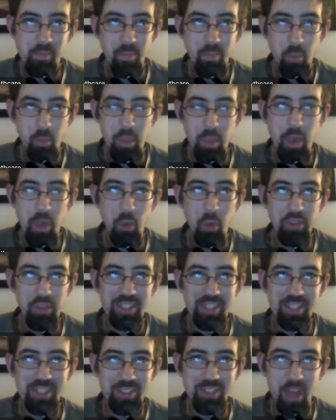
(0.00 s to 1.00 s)
We hold
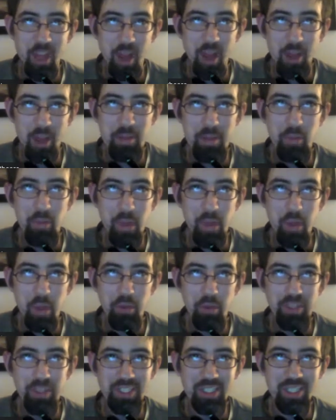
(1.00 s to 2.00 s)
this. I mean, we
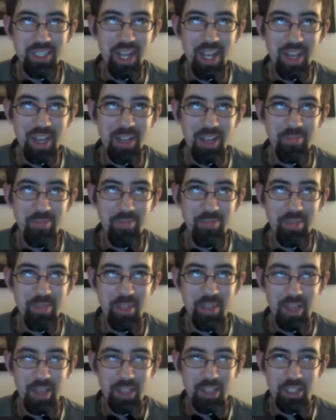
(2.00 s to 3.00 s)
hold the Senate.
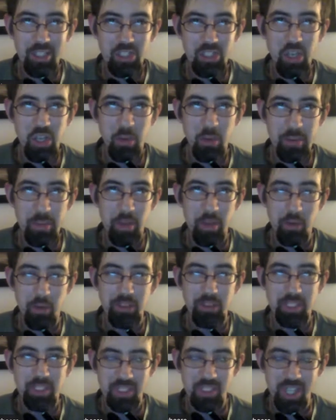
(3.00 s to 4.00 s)
Like the GOP
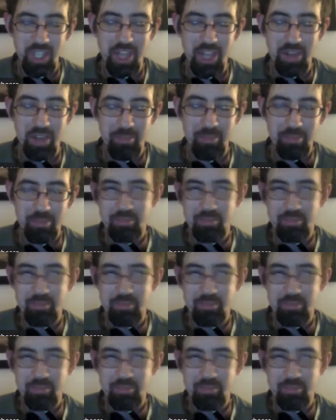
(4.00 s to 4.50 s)
holds the Senate.